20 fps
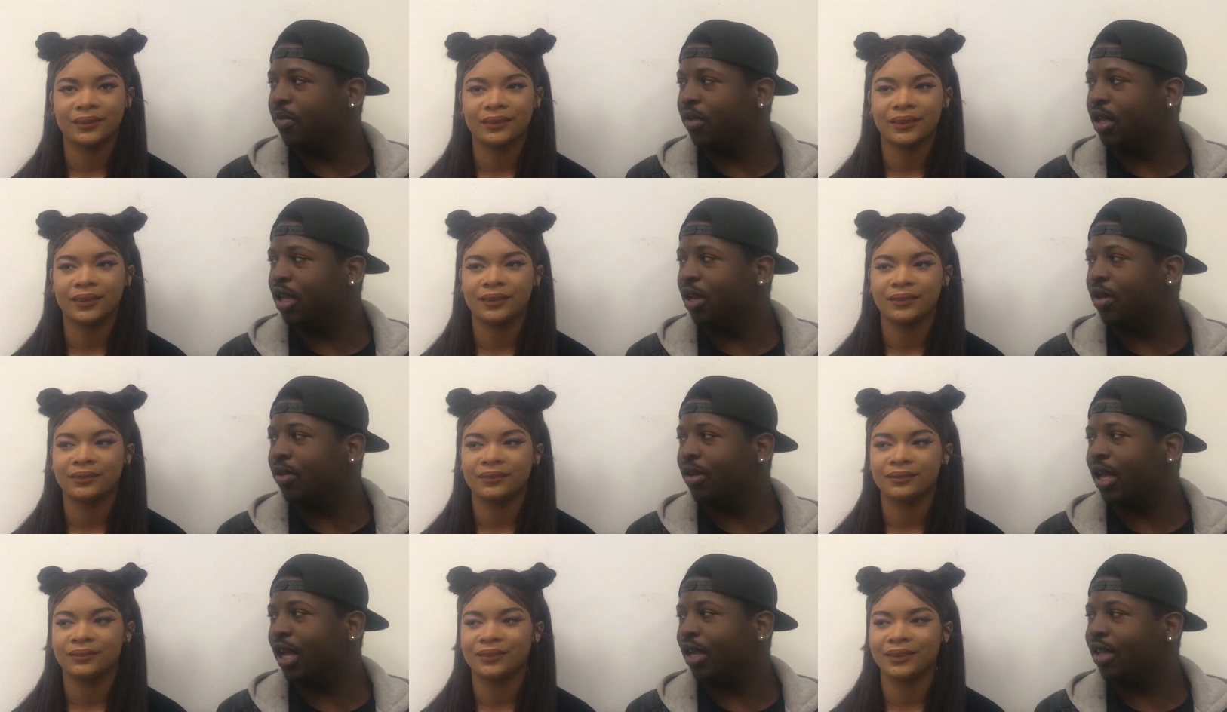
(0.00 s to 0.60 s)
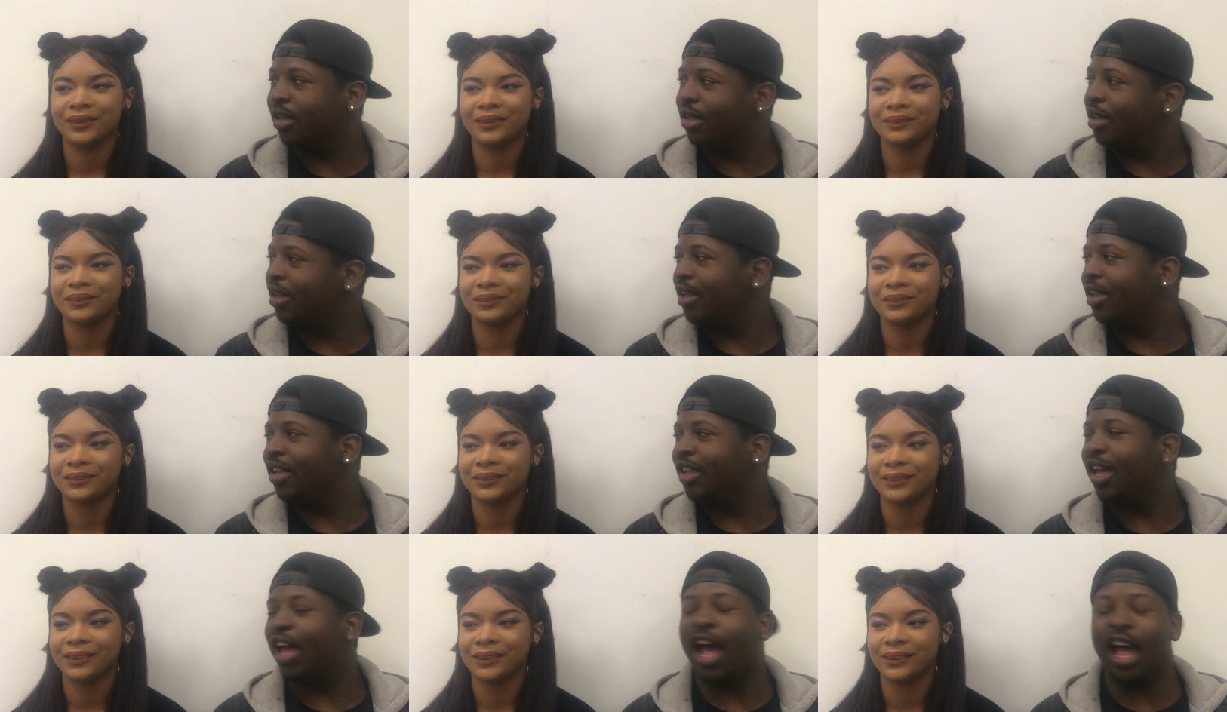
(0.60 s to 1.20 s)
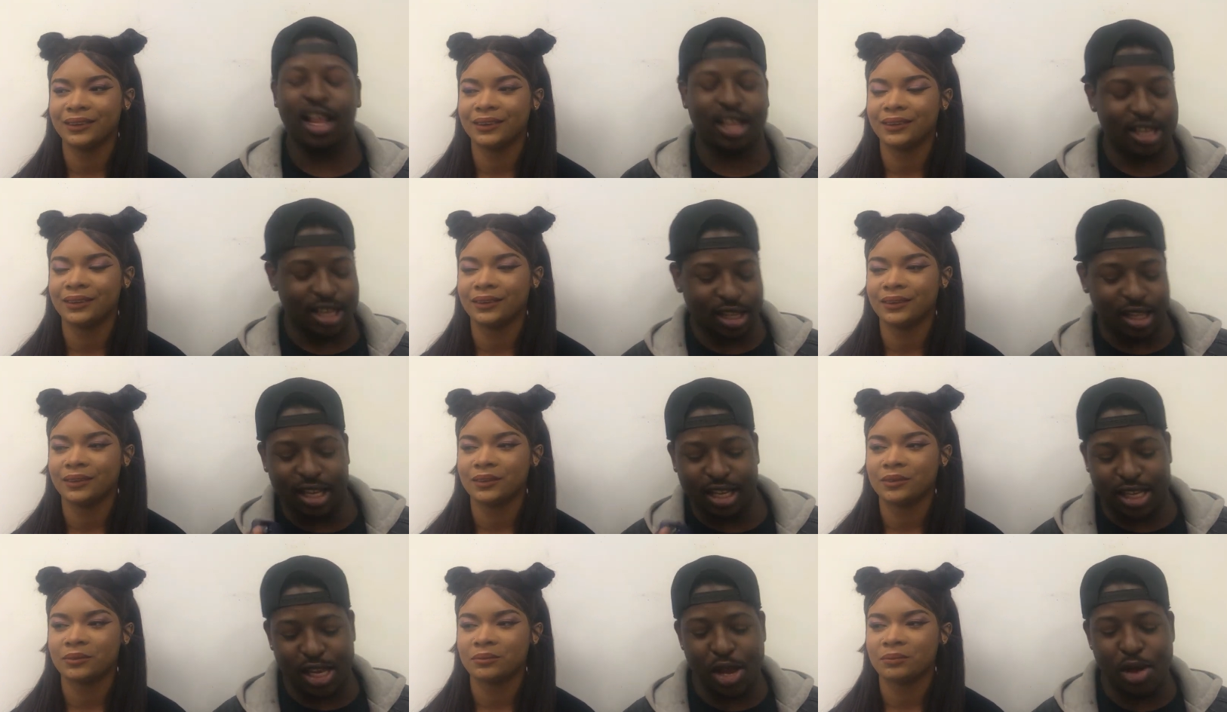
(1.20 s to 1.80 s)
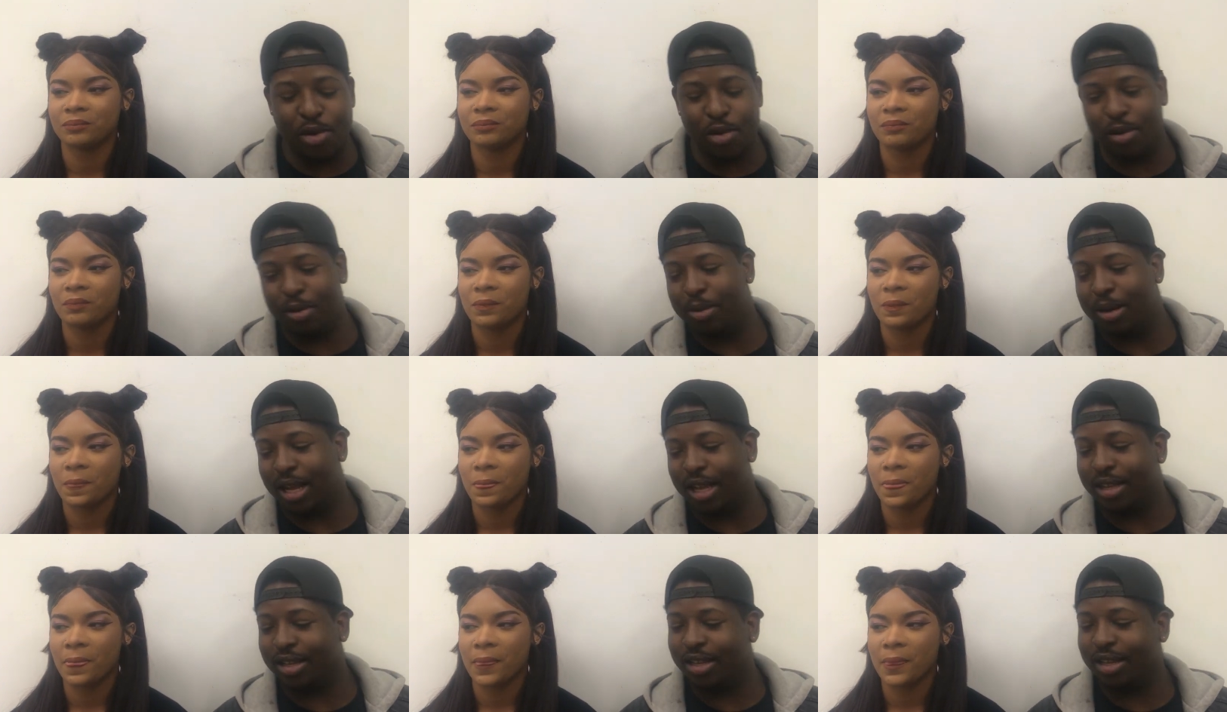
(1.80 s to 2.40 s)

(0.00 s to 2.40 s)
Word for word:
Speaker 1: It was like, mm. I, said the tune we were like.